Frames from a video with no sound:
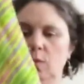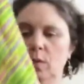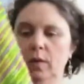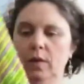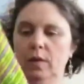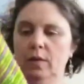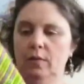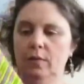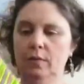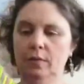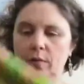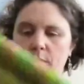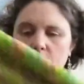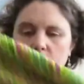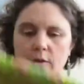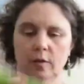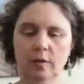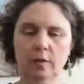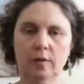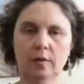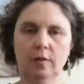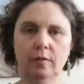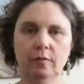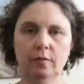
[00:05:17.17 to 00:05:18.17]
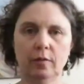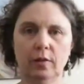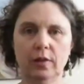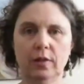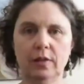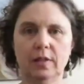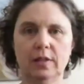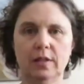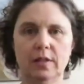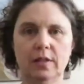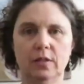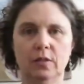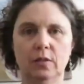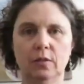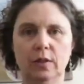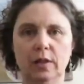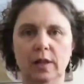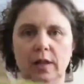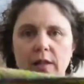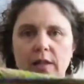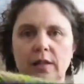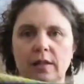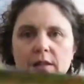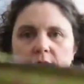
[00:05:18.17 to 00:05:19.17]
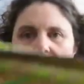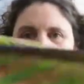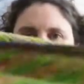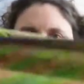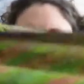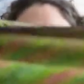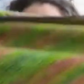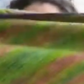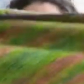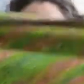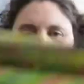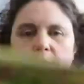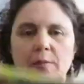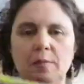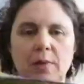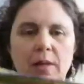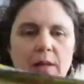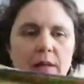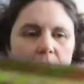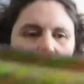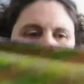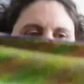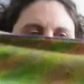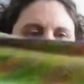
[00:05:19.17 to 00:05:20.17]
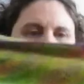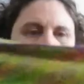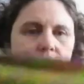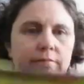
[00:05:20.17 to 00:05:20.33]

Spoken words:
wonderful Vertices Unite, which I made,